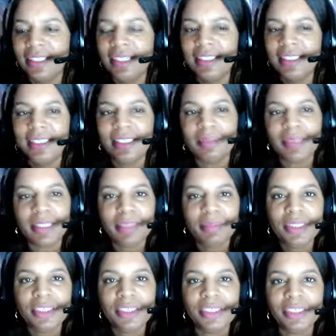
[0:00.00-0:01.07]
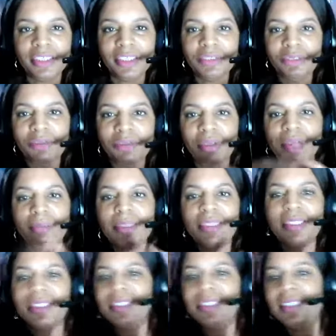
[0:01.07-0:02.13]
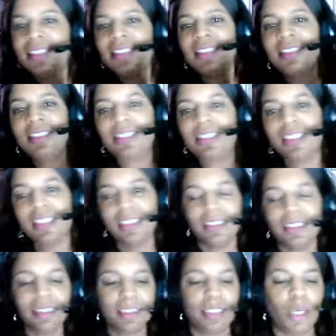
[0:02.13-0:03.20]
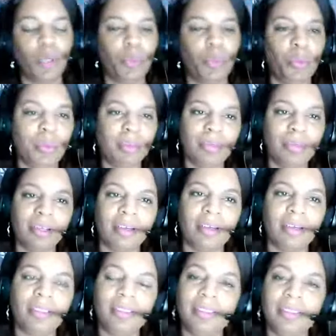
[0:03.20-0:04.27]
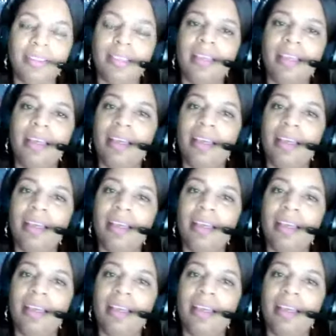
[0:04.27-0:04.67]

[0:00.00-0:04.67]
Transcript: Again, my name is Tiandra Robinson, and today's webinar is